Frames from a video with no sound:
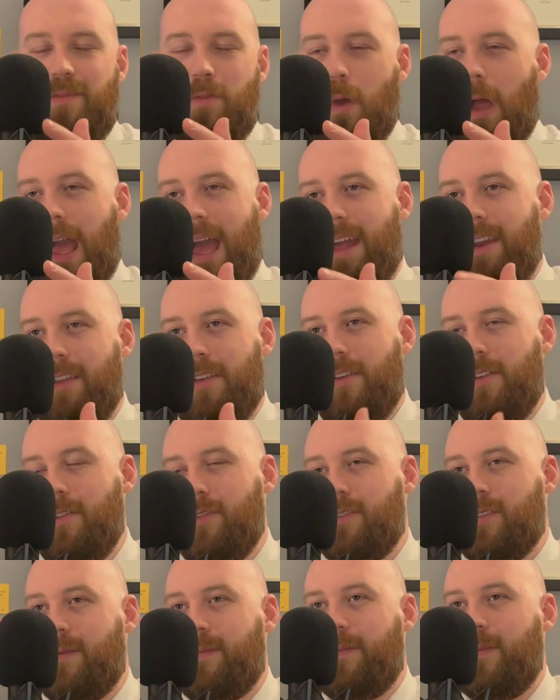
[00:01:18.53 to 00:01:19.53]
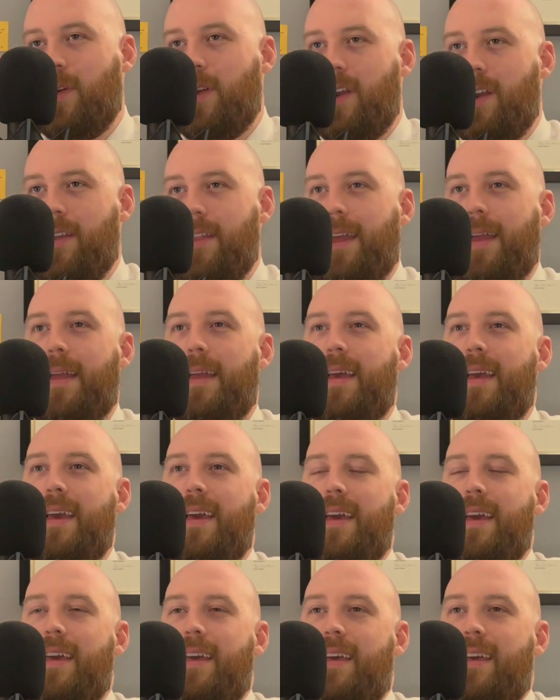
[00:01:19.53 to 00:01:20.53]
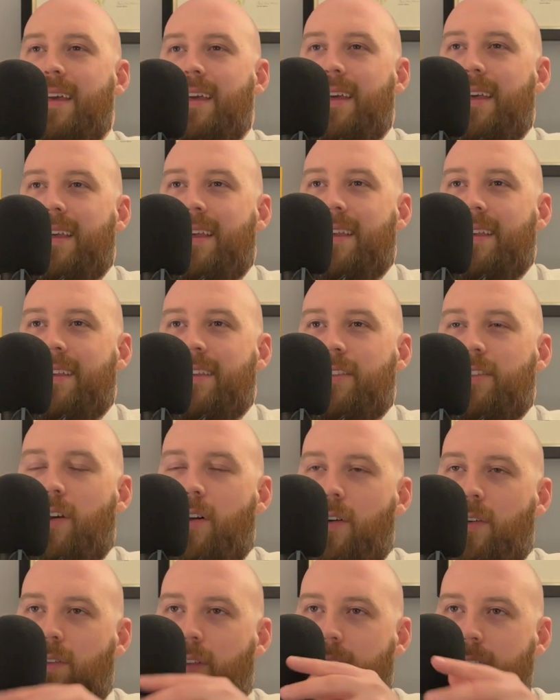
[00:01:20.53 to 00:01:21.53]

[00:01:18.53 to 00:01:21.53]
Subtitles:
How do you use them? What are they? So